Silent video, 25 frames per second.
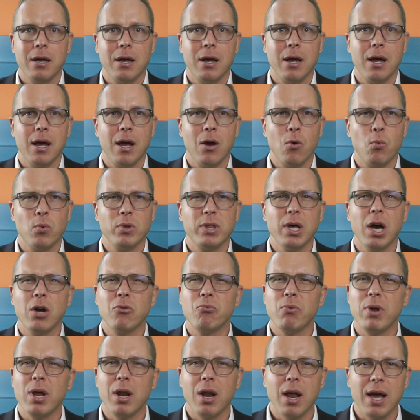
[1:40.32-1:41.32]
uh,
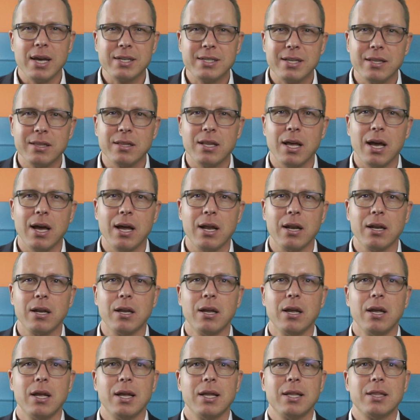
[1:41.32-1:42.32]
without realizing that
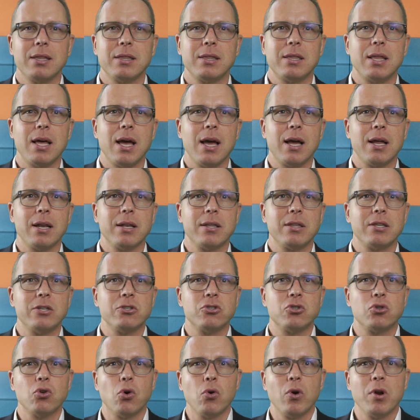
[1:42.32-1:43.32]
that the
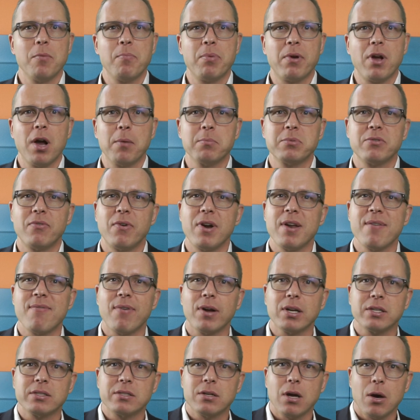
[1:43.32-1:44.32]
story becomes very
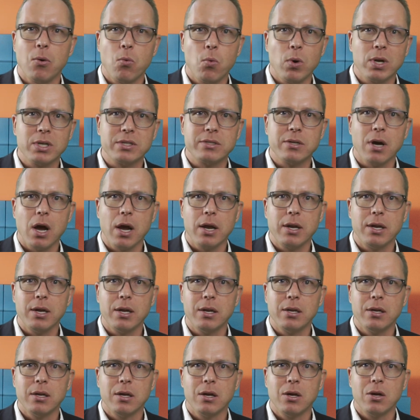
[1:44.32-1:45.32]
one,
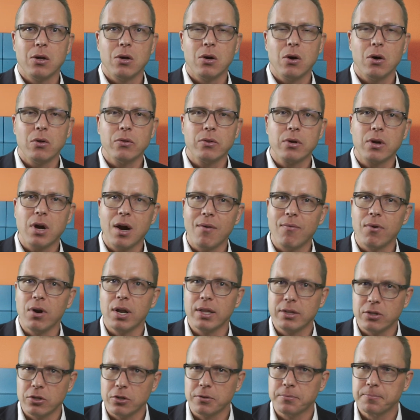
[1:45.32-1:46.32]
one-sided on the cover
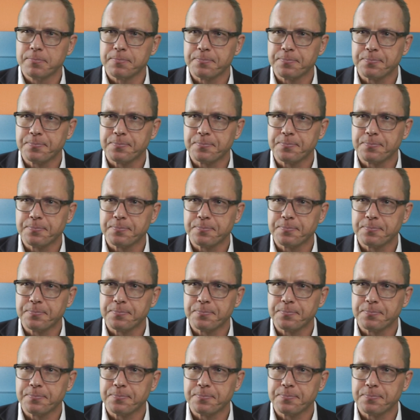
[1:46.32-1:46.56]
letter.